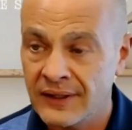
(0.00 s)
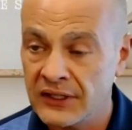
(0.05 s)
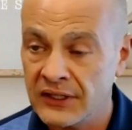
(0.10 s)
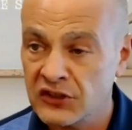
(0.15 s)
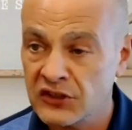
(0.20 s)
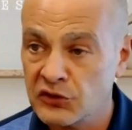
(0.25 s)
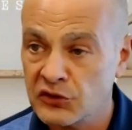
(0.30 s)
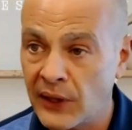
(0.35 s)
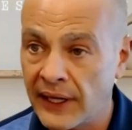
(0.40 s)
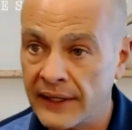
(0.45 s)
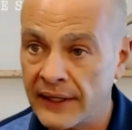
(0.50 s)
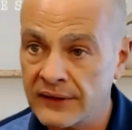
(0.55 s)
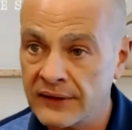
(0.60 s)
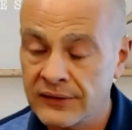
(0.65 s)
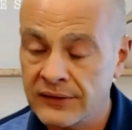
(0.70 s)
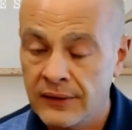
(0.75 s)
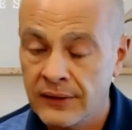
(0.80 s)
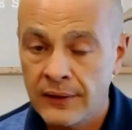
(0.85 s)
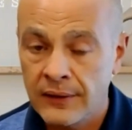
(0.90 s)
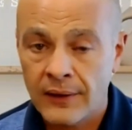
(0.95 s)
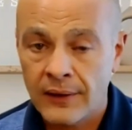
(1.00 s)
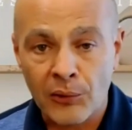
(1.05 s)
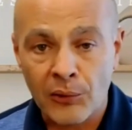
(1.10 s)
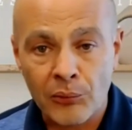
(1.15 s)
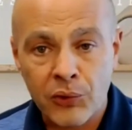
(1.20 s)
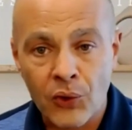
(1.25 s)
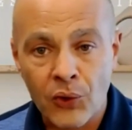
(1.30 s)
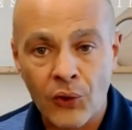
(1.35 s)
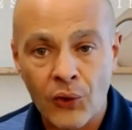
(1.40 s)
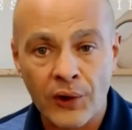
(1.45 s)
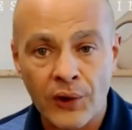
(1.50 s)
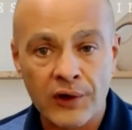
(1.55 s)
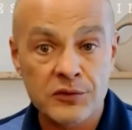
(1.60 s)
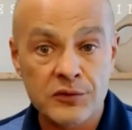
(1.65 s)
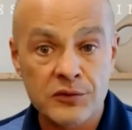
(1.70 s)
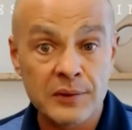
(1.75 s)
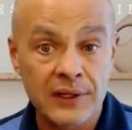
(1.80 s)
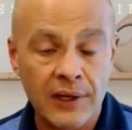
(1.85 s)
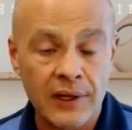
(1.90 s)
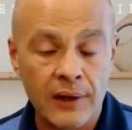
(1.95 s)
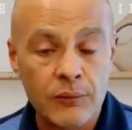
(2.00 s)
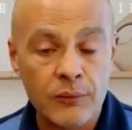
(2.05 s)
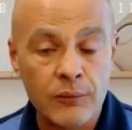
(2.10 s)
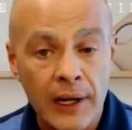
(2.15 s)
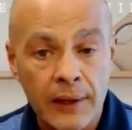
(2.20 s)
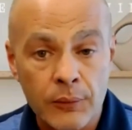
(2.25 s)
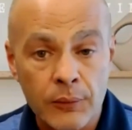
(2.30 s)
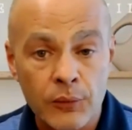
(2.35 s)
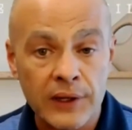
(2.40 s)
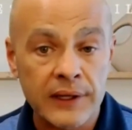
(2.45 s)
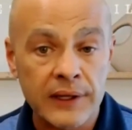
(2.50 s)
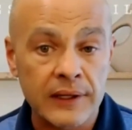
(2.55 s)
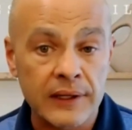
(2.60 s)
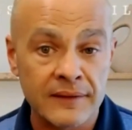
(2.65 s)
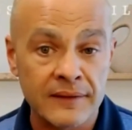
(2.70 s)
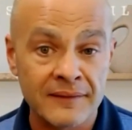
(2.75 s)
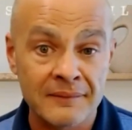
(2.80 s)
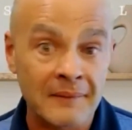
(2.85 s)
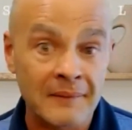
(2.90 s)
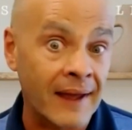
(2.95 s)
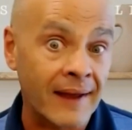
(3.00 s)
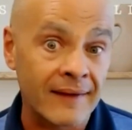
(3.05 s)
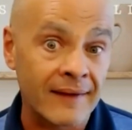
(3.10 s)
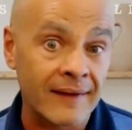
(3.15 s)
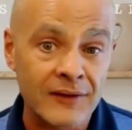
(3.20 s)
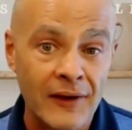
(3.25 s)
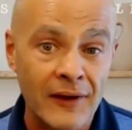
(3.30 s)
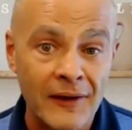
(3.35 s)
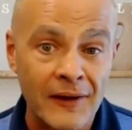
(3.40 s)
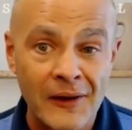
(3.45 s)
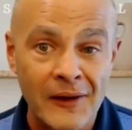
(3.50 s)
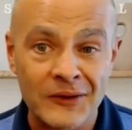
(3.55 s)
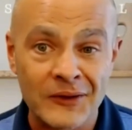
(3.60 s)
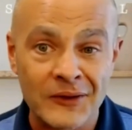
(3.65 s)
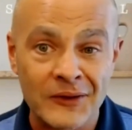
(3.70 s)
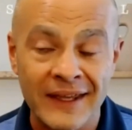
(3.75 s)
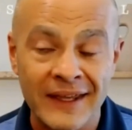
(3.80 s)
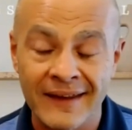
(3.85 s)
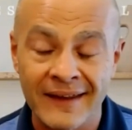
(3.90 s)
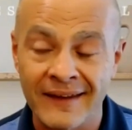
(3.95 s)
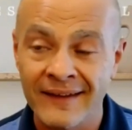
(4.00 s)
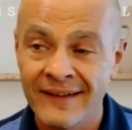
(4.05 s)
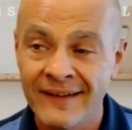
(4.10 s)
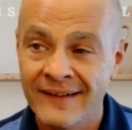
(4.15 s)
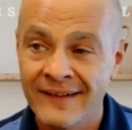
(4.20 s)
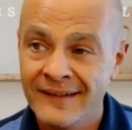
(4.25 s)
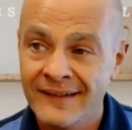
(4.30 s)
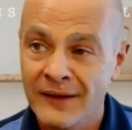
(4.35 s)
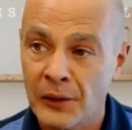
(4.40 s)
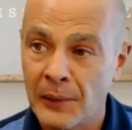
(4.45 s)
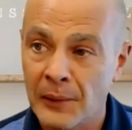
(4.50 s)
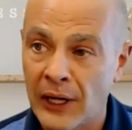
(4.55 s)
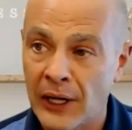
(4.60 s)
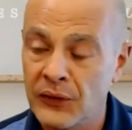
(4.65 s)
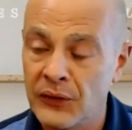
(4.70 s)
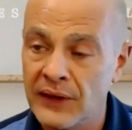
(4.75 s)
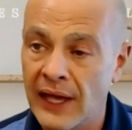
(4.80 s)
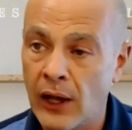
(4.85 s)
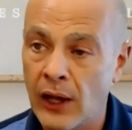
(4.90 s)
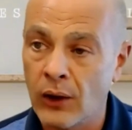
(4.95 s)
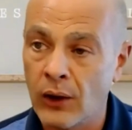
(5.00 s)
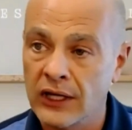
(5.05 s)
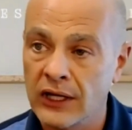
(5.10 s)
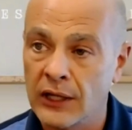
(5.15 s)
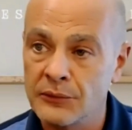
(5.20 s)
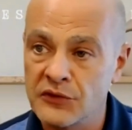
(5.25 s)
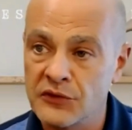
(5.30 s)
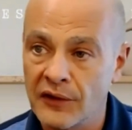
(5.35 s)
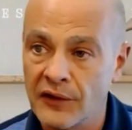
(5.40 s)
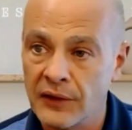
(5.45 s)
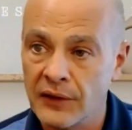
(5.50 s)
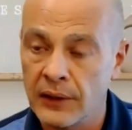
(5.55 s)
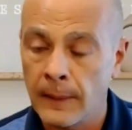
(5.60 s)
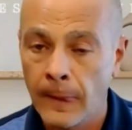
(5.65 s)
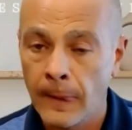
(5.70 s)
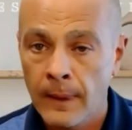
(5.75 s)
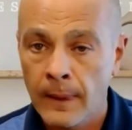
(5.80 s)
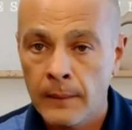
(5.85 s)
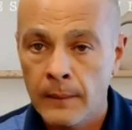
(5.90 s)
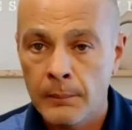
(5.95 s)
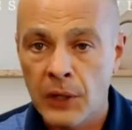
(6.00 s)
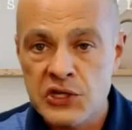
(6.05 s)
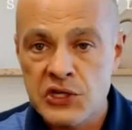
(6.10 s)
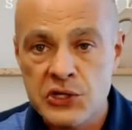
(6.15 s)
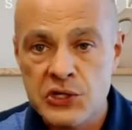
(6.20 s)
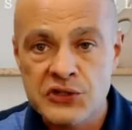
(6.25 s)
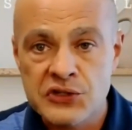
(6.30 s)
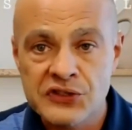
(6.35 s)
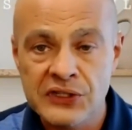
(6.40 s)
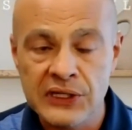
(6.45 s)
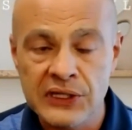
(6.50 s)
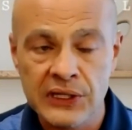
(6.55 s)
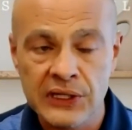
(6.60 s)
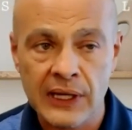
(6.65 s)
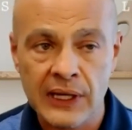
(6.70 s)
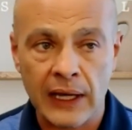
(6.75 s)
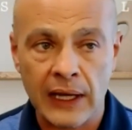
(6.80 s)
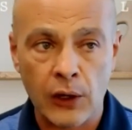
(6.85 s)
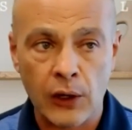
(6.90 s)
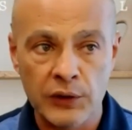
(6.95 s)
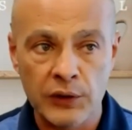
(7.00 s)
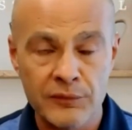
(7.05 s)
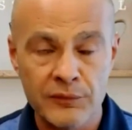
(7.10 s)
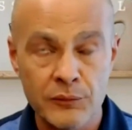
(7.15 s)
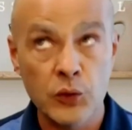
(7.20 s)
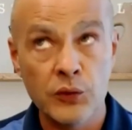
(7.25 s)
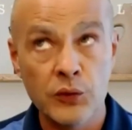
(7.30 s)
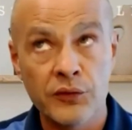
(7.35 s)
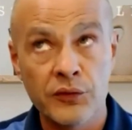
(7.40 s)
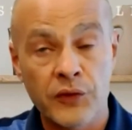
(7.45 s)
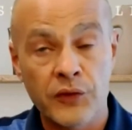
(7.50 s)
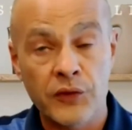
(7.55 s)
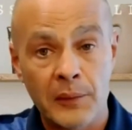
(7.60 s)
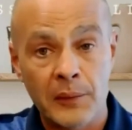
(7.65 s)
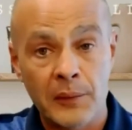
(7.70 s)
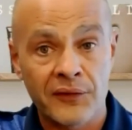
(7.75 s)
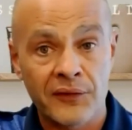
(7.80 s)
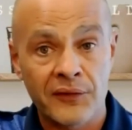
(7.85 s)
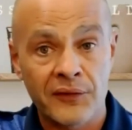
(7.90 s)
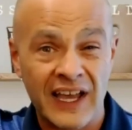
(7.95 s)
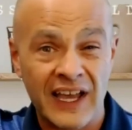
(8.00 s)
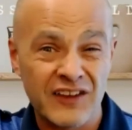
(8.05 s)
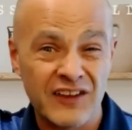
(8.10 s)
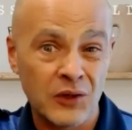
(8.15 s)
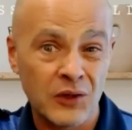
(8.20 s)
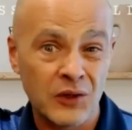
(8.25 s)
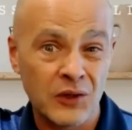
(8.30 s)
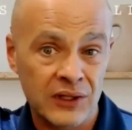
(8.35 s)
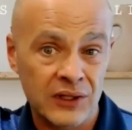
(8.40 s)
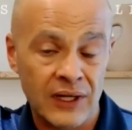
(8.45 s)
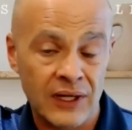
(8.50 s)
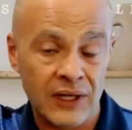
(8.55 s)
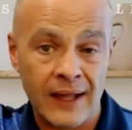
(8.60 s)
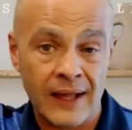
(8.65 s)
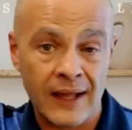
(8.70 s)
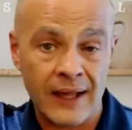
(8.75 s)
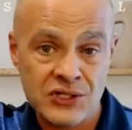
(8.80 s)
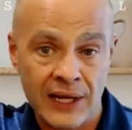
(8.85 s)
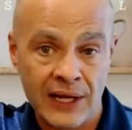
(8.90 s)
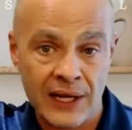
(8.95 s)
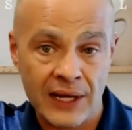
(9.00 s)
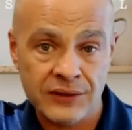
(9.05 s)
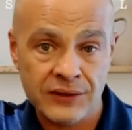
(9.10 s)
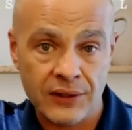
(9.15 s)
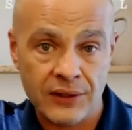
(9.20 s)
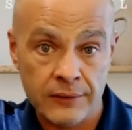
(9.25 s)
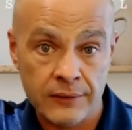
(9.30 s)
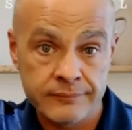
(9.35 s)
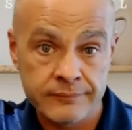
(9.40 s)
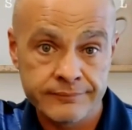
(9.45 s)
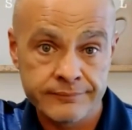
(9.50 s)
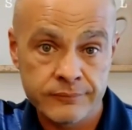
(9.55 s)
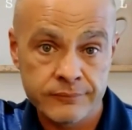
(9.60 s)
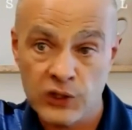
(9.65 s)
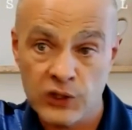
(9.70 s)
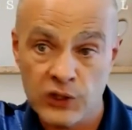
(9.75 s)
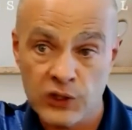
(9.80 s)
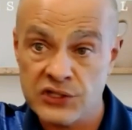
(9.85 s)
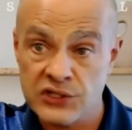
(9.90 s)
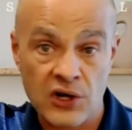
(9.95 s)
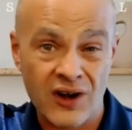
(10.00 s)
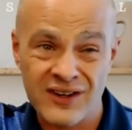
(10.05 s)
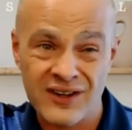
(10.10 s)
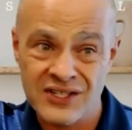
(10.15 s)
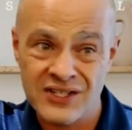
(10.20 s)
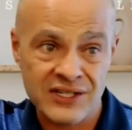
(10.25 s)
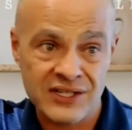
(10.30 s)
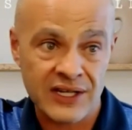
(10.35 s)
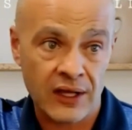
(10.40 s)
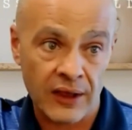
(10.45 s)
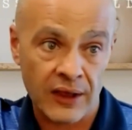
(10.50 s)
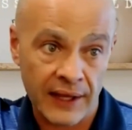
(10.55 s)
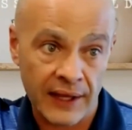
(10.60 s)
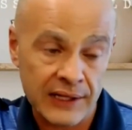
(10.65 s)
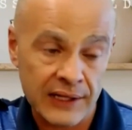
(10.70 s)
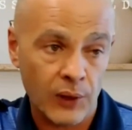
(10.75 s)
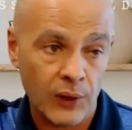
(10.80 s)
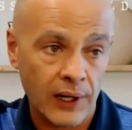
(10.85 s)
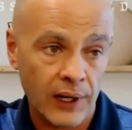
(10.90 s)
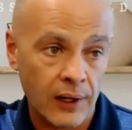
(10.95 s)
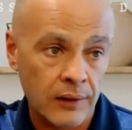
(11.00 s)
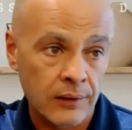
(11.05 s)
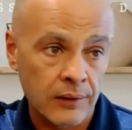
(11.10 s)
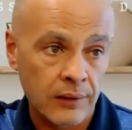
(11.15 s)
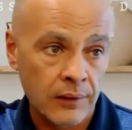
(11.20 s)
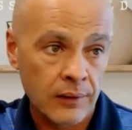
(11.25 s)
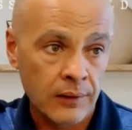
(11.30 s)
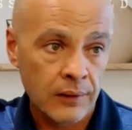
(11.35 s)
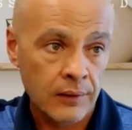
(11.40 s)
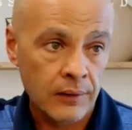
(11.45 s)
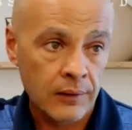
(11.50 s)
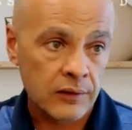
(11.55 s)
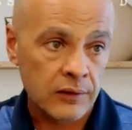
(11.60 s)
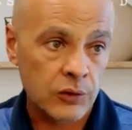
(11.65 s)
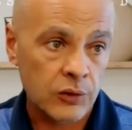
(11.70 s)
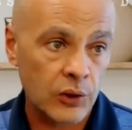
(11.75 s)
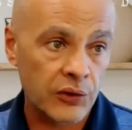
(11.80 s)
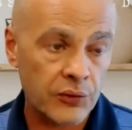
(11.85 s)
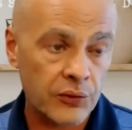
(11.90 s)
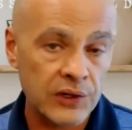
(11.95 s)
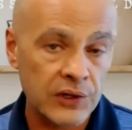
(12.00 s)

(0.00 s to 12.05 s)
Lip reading: expects, our employers become, right? We can talk all day about the outcomes of it, but you see how we've moved from a $5 million center, which is hard to sell anywhere, to a